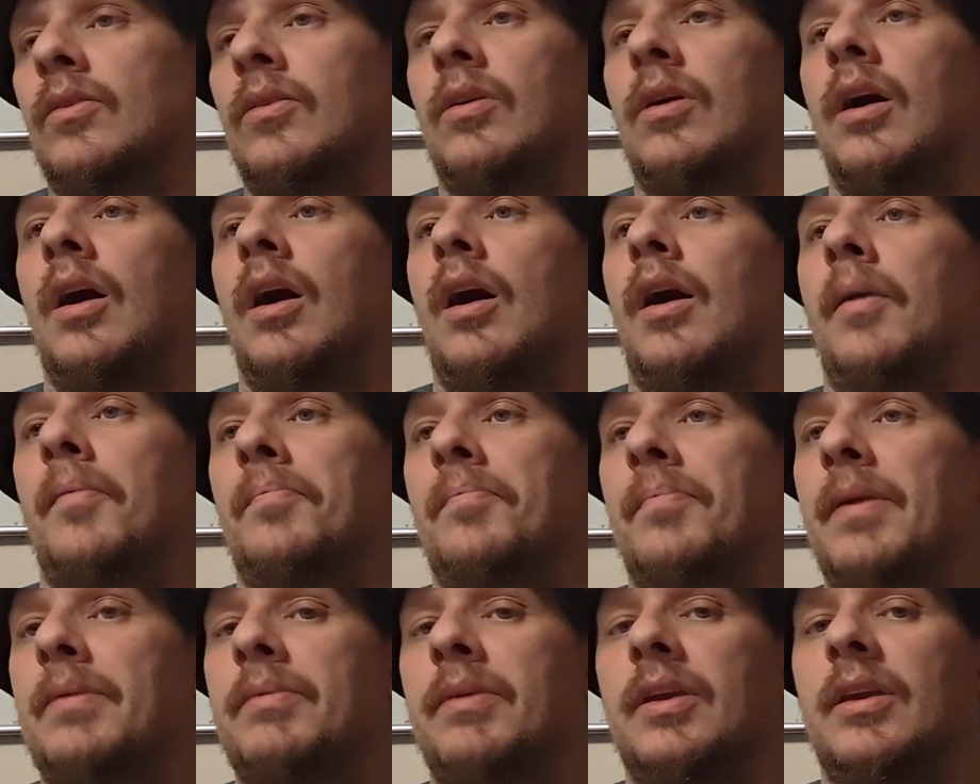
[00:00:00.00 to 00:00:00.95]

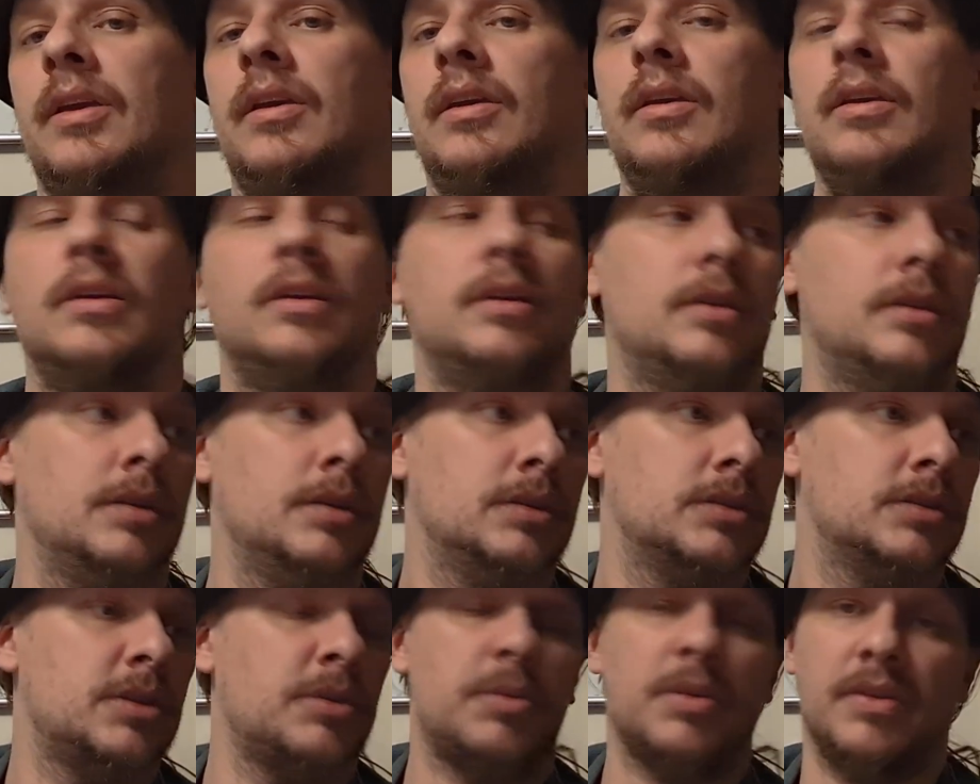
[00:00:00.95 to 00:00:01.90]
Maybe
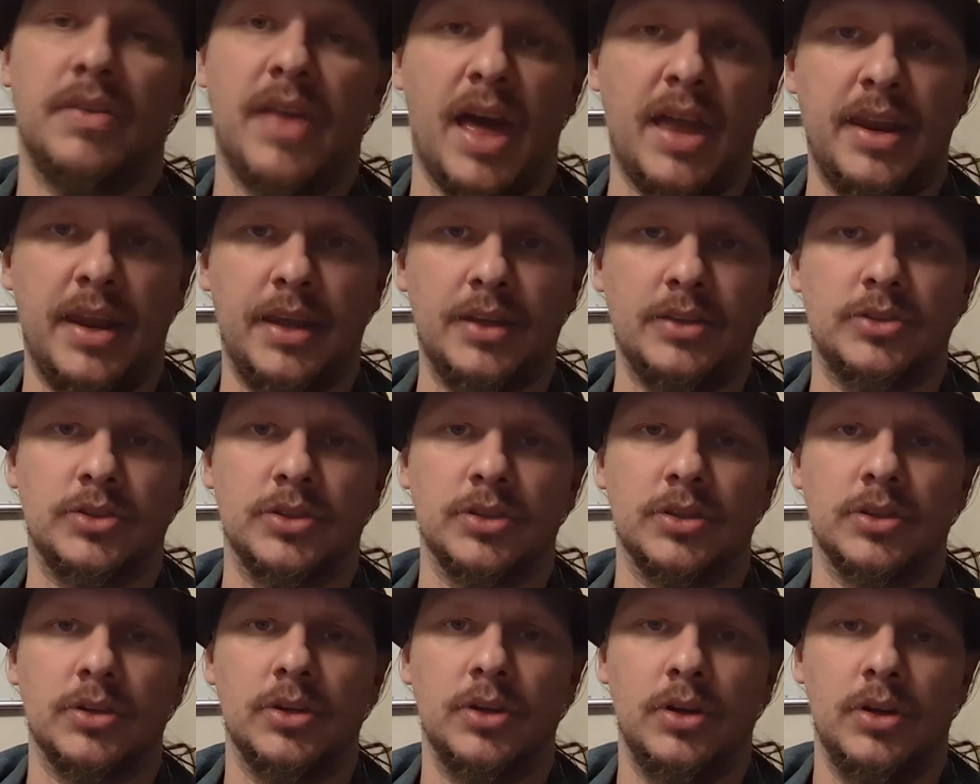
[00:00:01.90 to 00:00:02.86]
something of that
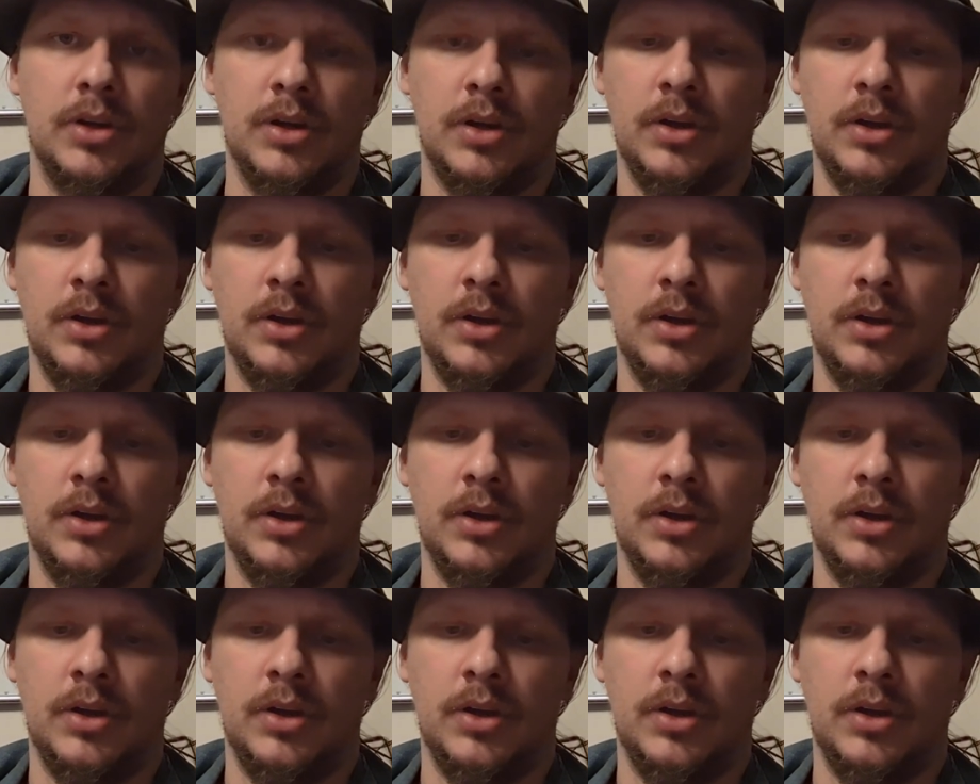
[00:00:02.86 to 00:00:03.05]
nature.